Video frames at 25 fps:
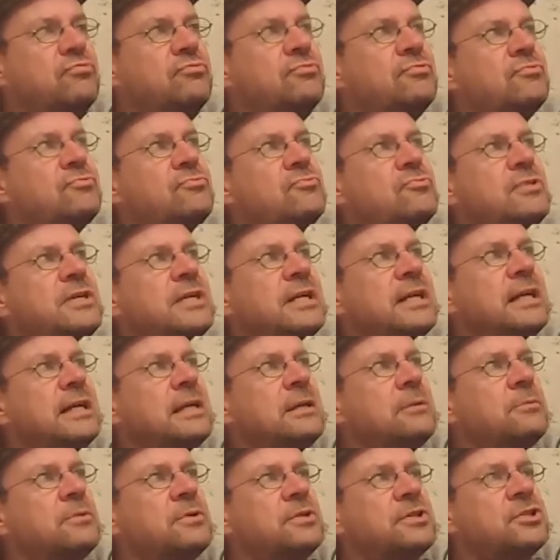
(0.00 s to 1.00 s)

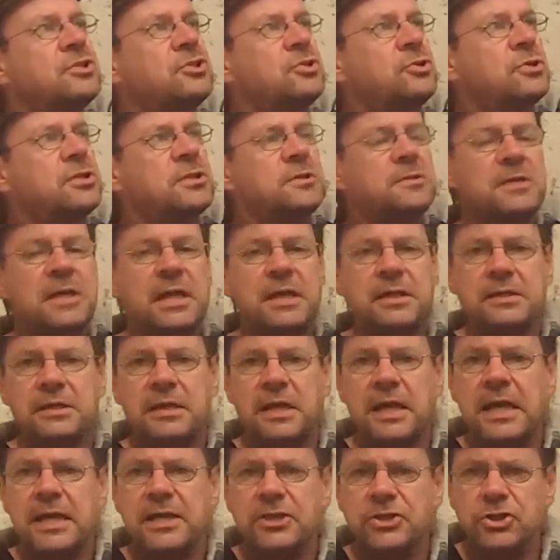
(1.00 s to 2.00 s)
really was used
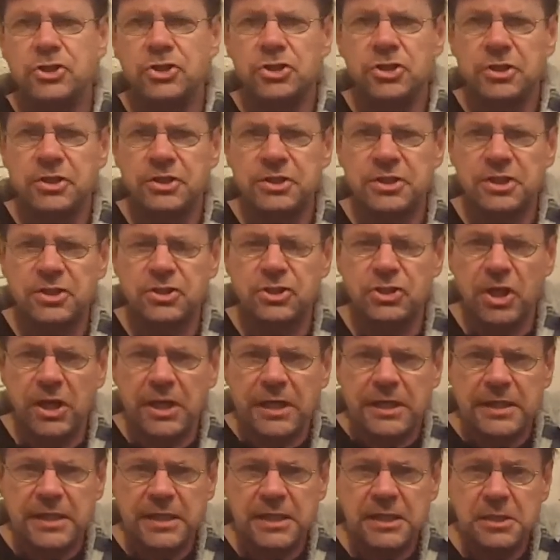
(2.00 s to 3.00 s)
in ancient
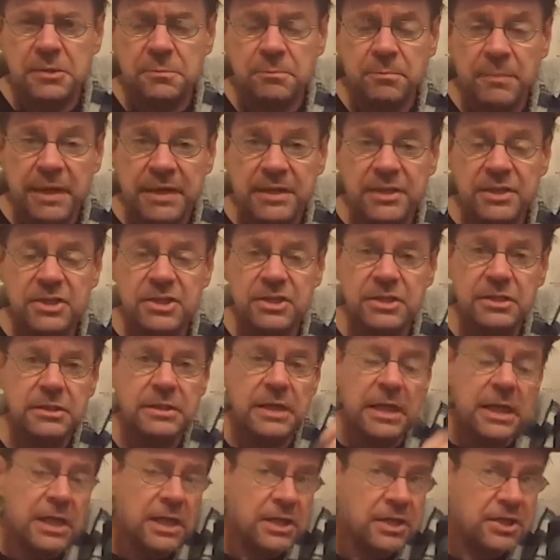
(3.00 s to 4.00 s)
Chinese
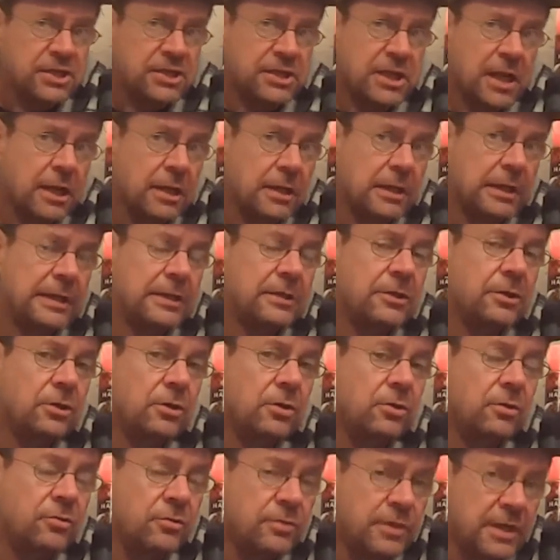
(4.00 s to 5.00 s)
medicine. Certainly the
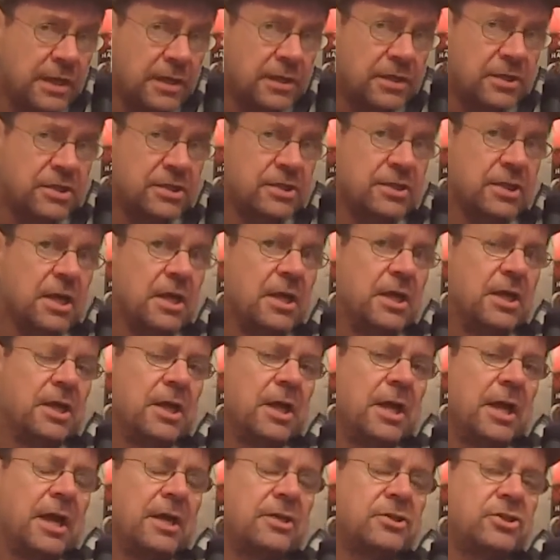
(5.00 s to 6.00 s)
Greeks
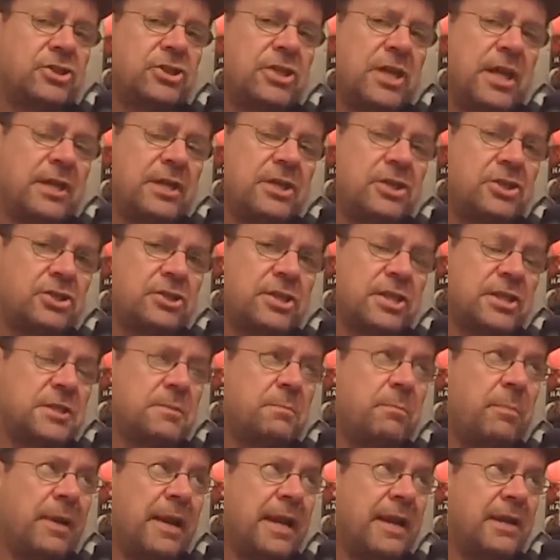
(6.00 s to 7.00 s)
cherished
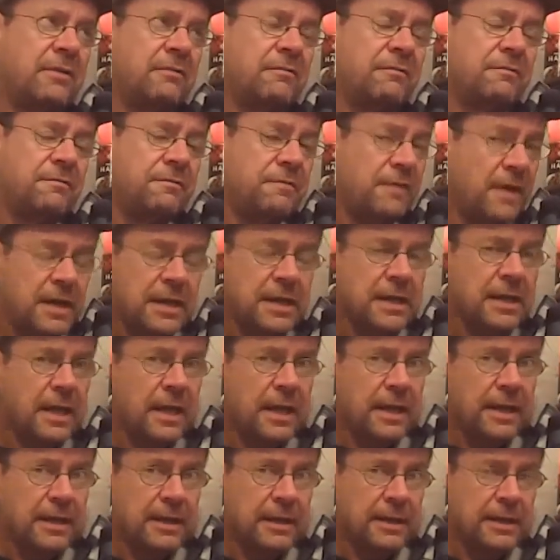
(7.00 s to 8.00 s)
this plant very
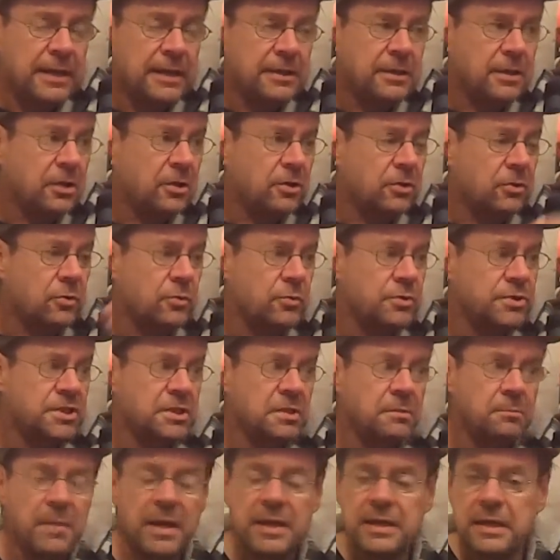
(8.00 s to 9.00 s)
highly, and it
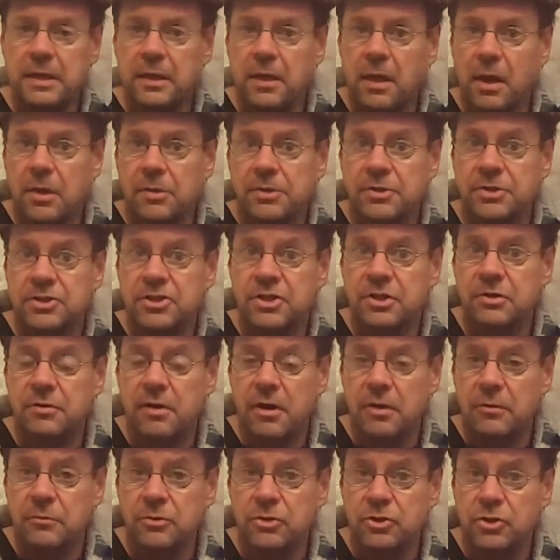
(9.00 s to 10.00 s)
grows in many gardens
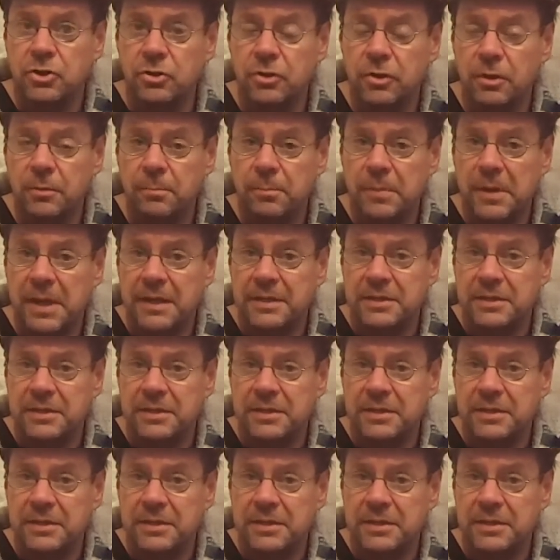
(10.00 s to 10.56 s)
around Europe